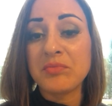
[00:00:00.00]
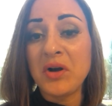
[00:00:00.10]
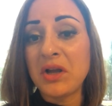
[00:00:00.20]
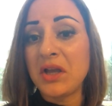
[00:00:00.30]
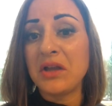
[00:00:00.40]

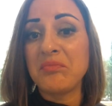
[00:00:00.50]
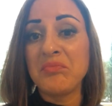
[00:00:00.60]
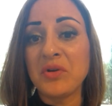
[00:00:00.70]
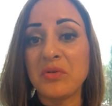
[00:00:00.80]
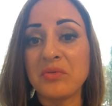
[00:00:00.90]
okay,
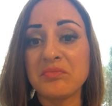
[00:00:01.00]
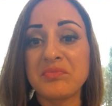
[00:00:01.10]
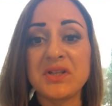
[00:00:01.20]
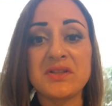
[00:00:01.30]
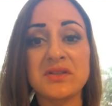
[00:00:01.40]

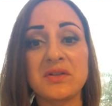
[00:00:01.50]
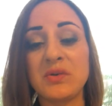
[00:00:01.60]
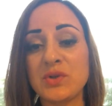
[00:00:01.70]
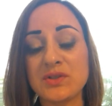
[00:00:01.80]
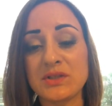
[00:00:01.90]

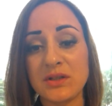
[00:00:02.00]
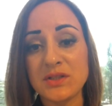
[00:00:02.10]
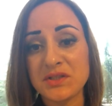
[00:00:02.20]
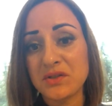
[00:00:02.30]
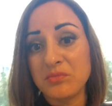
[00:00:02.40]
he wants to
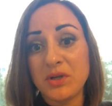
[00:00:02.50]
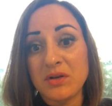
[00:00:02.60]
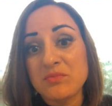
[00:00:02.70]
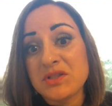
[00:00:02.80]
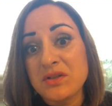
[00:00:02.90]
study
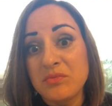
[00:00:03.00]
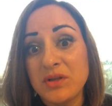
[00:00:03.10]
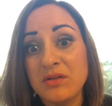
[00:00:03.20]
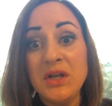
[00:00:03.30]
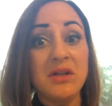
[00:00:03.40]
Serbian. I'm
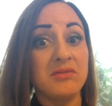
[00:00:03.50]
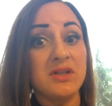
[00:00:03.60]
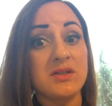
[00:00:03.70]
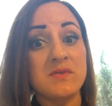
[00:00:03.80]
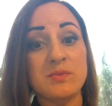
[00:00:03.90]
Serbian
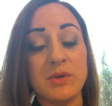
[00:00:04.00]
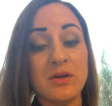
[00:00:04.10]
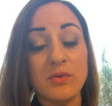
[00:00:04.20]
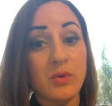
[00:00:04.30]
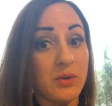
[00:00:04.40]
native
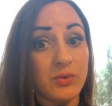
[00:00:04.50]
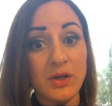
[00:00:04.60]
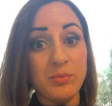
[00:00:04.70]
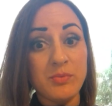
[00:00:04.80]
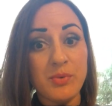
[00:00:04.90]
speaker. Why would
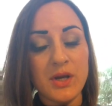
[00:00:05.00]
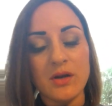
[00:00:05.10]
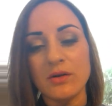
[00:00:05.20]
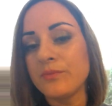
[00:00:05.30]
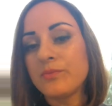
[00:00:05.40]
I
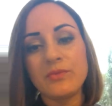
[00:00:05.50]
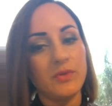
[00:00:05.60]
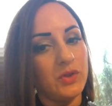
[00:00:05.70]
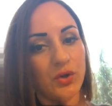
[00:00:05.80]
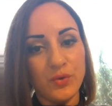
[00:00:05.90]
prepare?
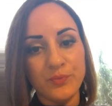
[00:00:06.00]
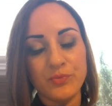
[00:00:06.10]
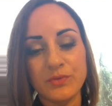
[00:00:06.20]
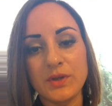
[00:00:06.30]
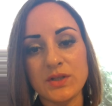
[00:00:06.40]
No,
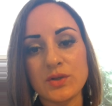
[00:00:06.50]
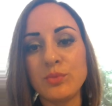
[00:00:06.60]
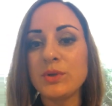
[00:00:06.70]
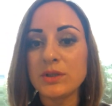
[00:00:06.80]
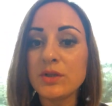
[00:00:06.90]
that's
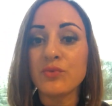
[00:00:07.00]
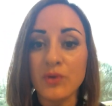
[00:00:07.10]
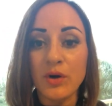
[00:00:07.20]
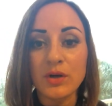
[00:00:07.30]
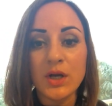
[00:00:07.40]
completely
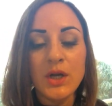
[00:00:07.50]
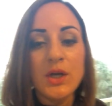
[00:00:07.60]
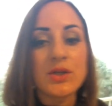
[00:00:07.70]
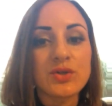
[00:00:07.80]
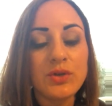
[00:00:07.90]
wrong.
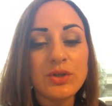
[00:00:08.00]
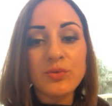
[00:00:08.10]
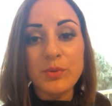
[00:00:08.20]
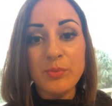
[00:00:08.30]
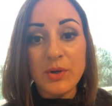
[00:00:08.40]
So you need
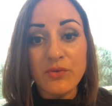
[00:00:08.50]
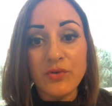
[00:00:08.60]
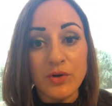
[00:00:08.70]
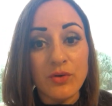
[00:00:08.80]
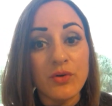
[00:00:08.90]
to prepare
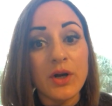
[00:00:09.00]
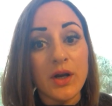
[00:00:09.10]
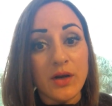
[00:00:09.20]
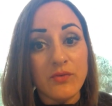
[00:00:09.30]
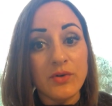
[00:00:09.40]
for your
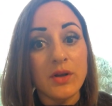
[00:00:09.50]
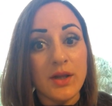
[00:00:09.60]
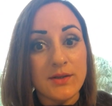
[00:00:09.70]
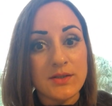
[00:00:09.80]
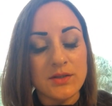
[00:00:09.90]
every
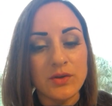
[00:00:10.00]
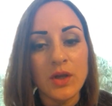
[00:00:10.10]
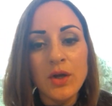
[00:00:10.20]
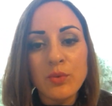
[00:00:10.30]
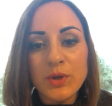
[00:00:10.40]
lesson.
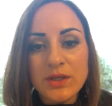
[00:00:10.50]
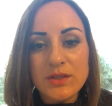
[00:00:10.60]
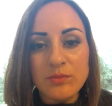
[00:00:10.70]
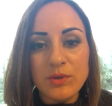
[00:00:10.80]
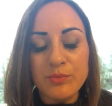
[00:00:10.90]
What
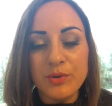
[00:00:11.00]
does it mean,